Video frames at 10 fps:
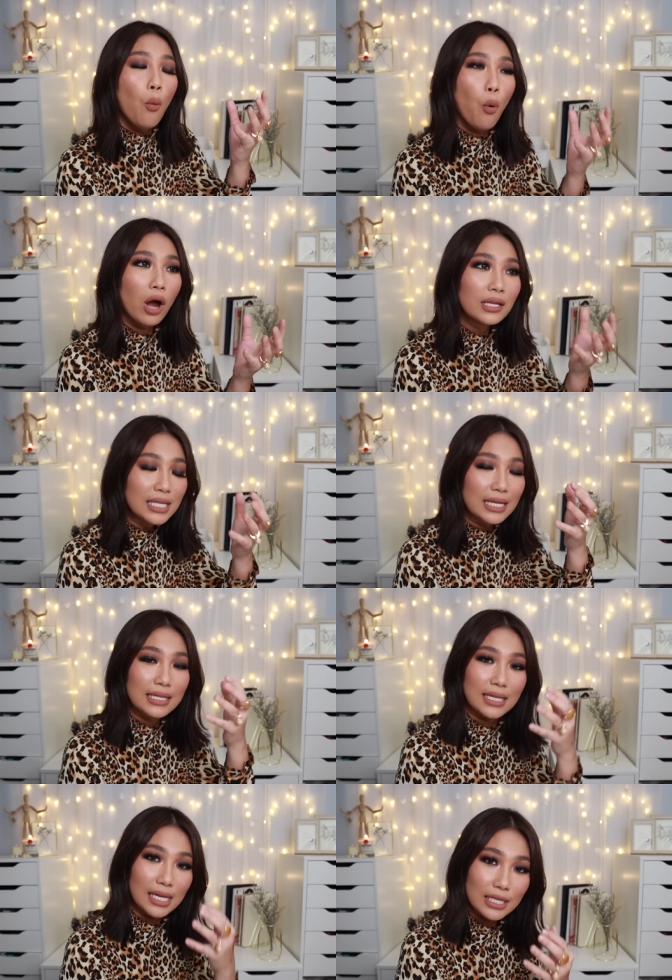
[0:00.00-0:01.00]
once
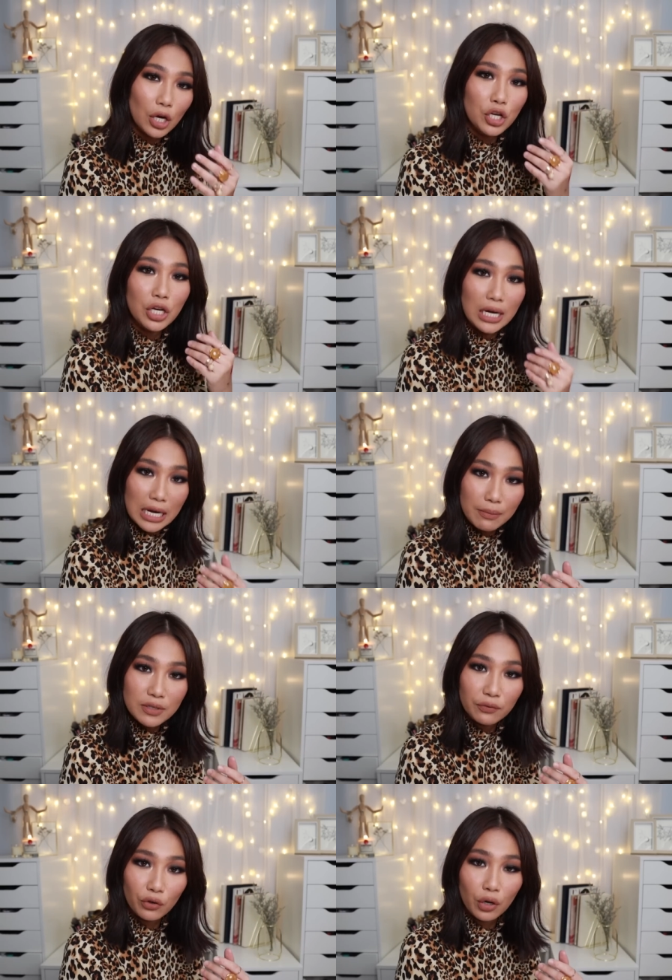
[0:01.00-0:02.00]
it sits on your
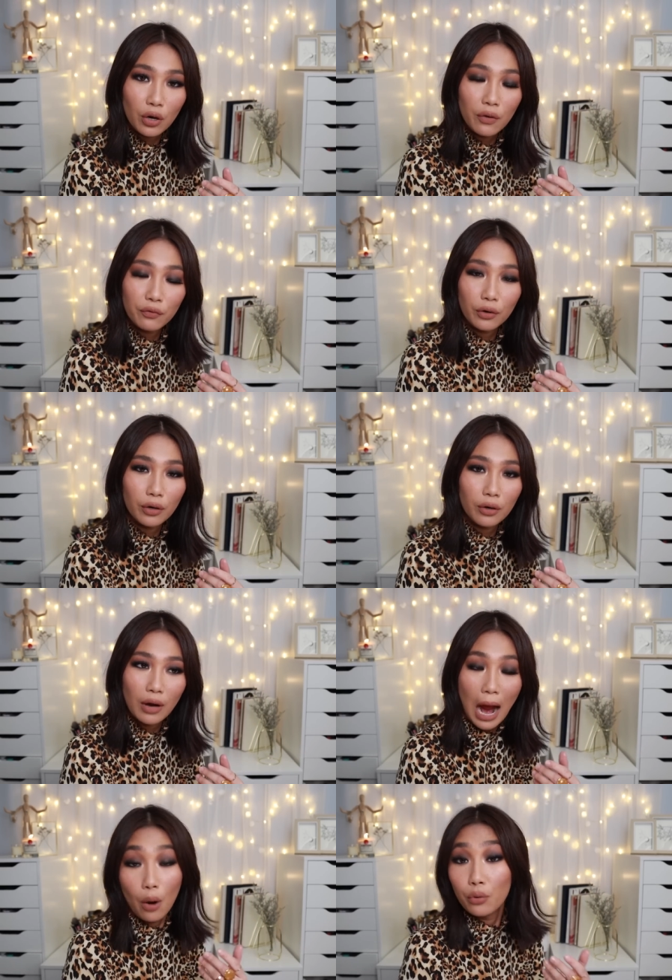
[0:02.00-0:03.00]
lips
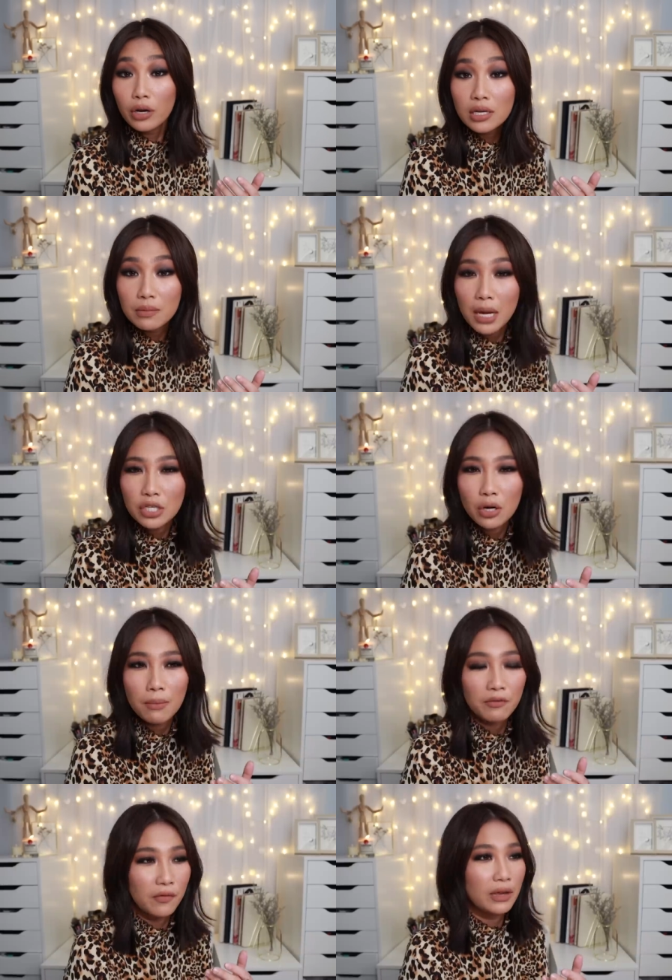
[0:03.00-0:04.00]
for hours, medyo
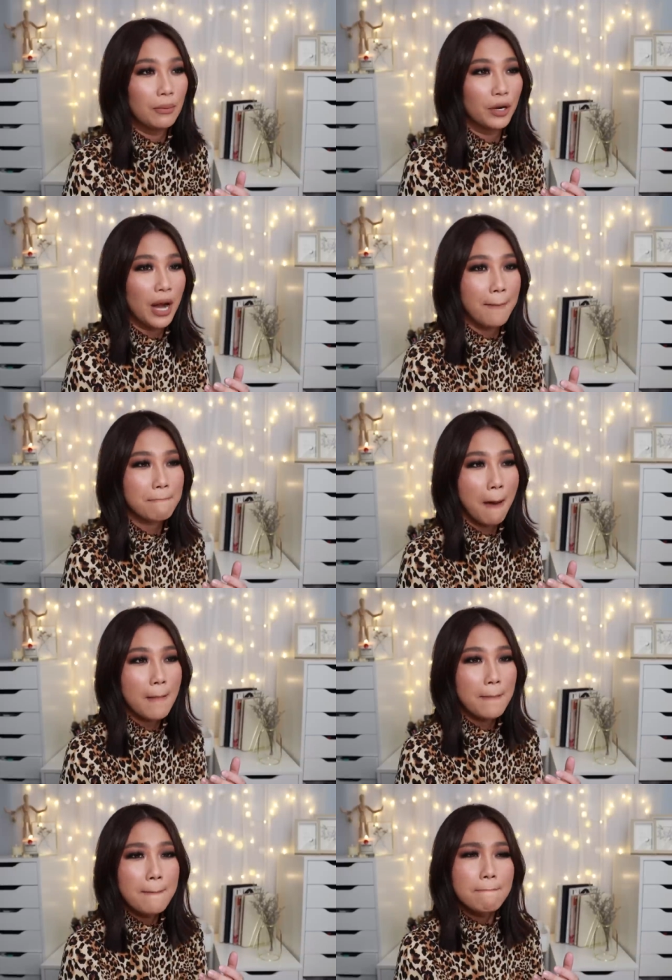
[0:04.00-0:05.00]
mafe-feel mo na
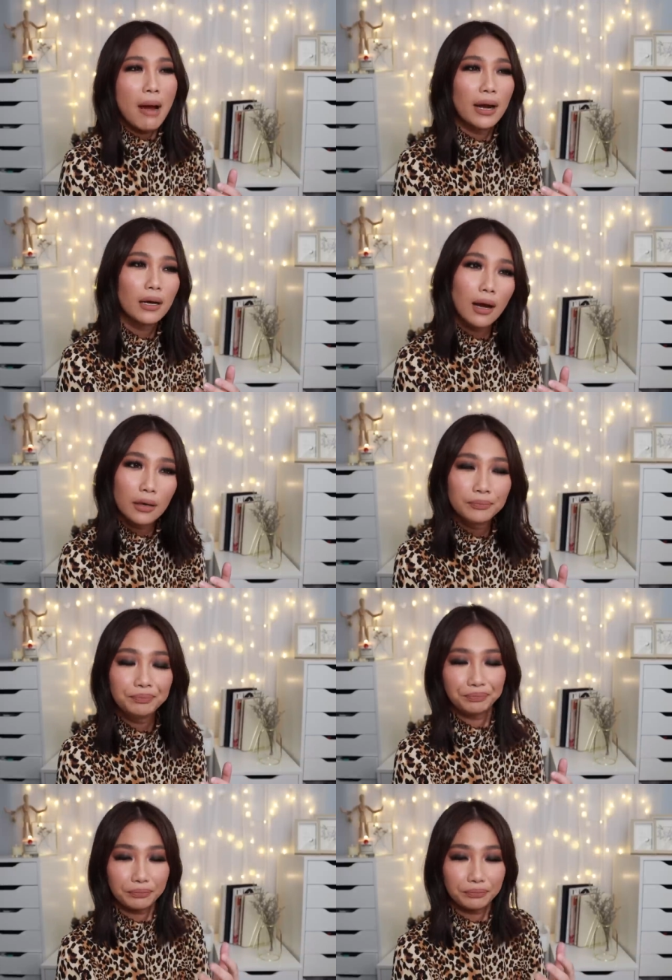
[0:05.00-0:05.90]
parang